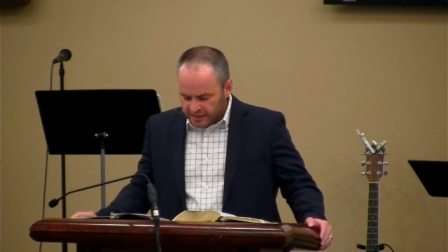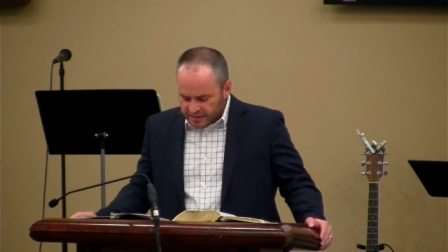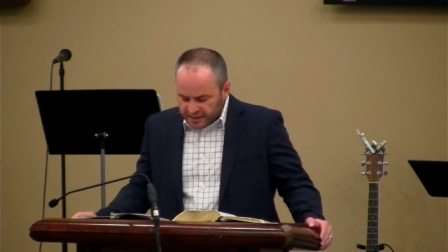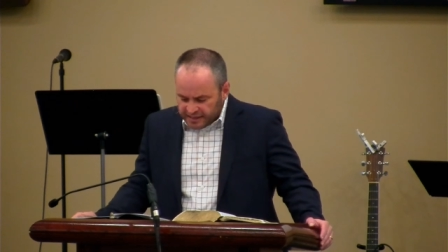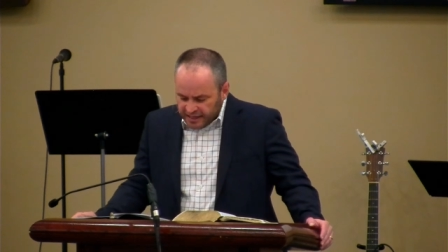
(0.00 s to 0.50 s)

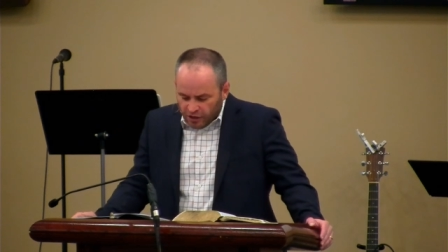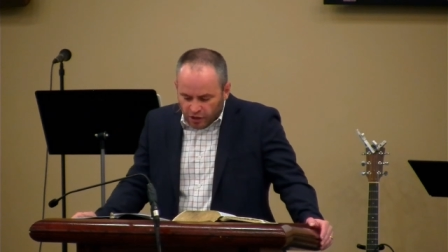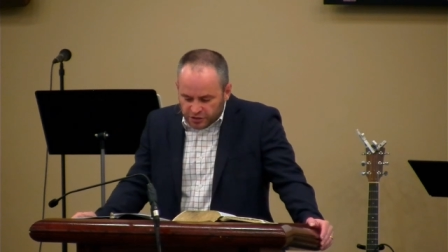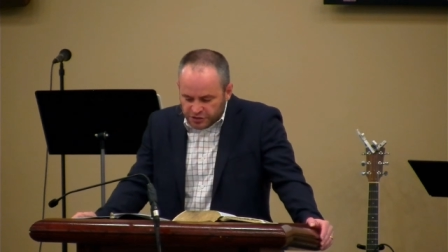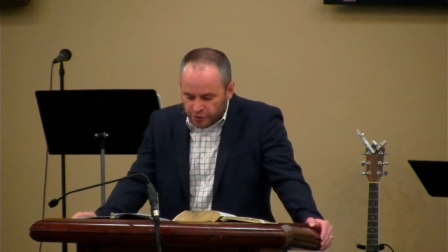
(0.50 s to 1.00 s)
that they
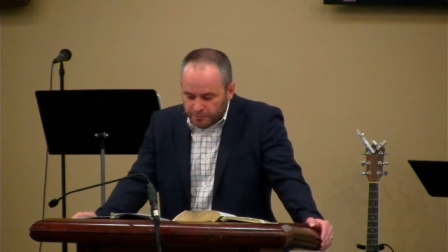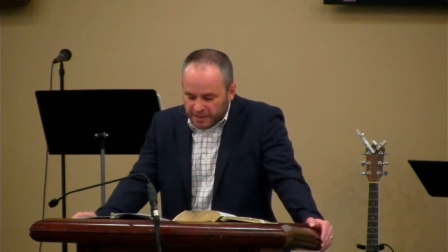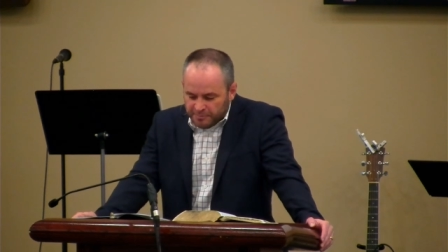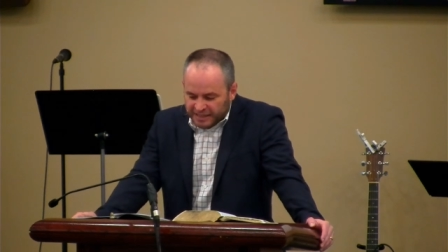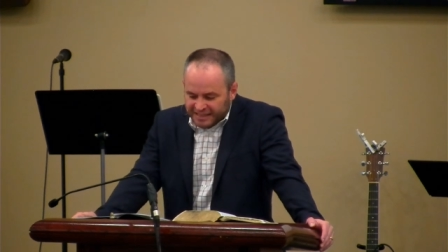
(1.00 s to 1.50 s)
also
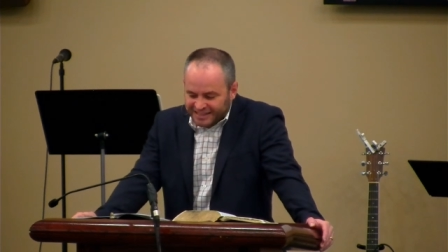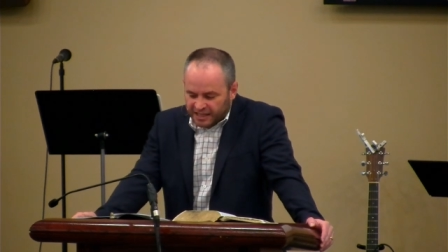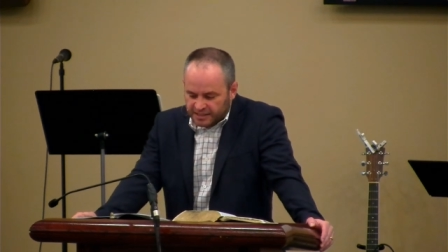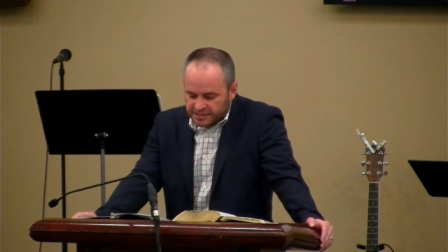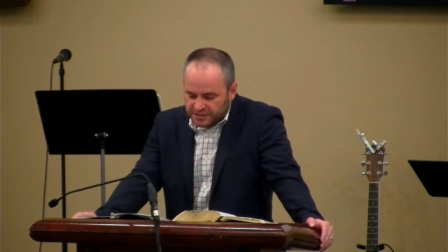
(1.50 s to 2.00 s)
may be in
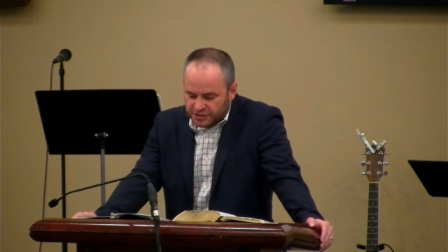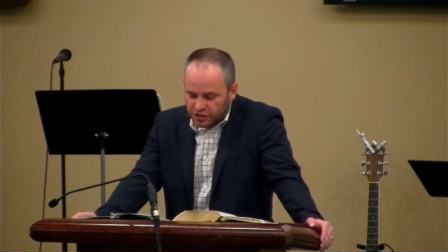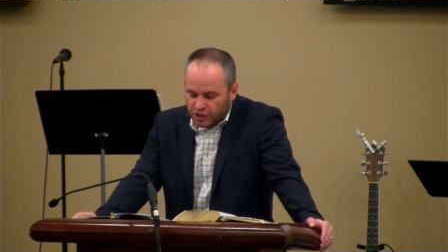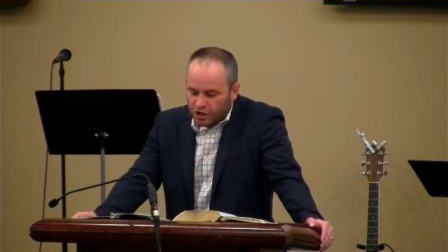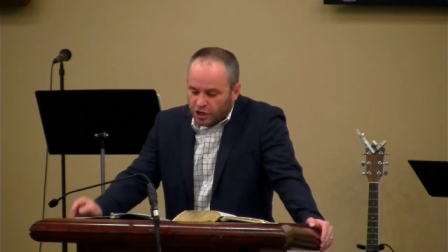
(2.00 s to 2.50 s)
us,
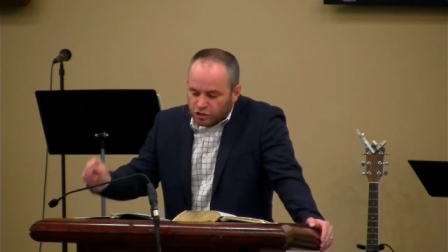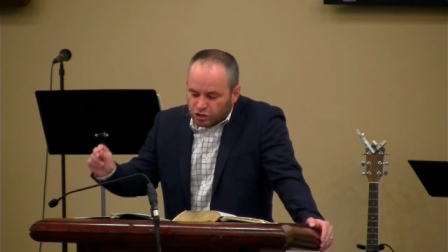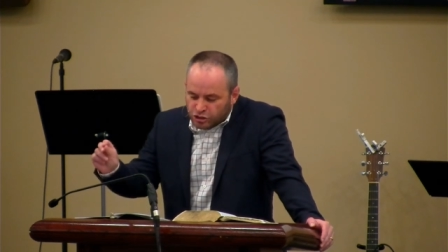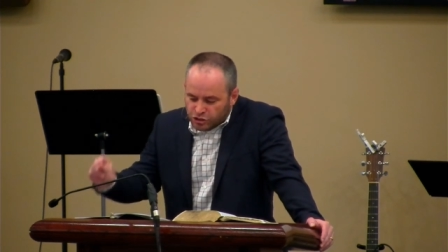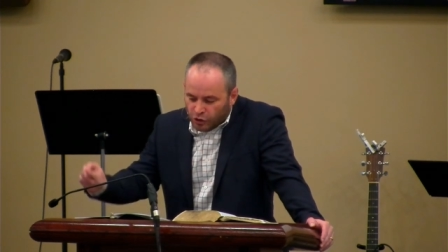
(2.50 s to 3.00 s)

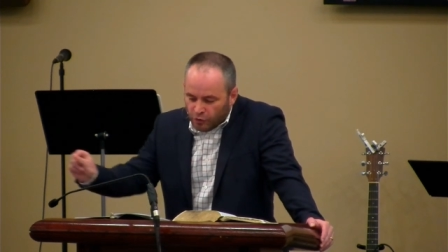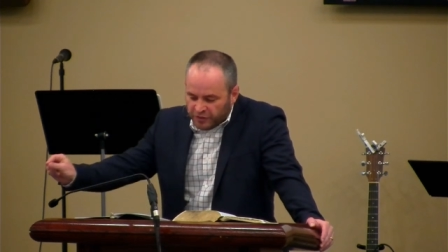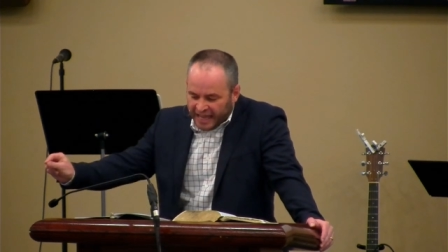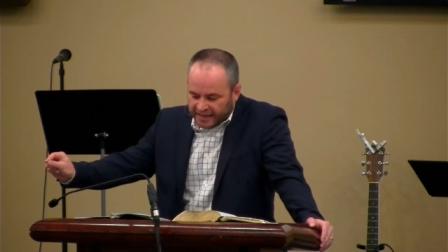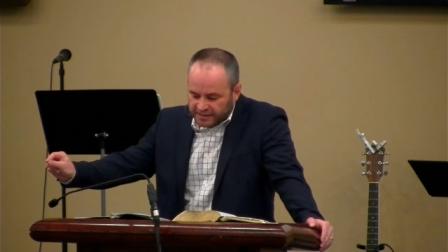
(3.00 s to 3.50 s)
so
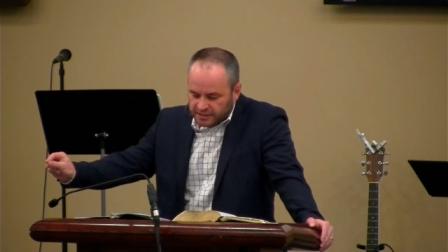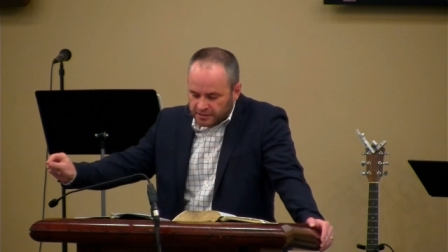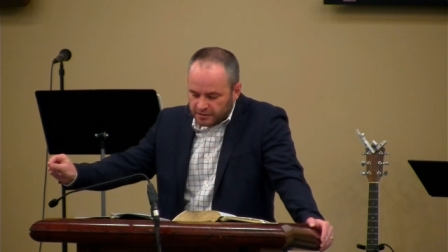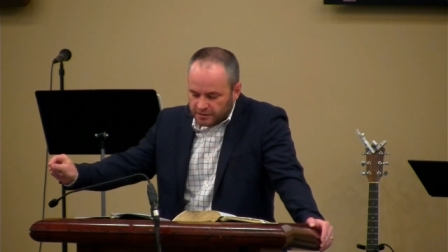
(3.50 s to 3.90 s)
that,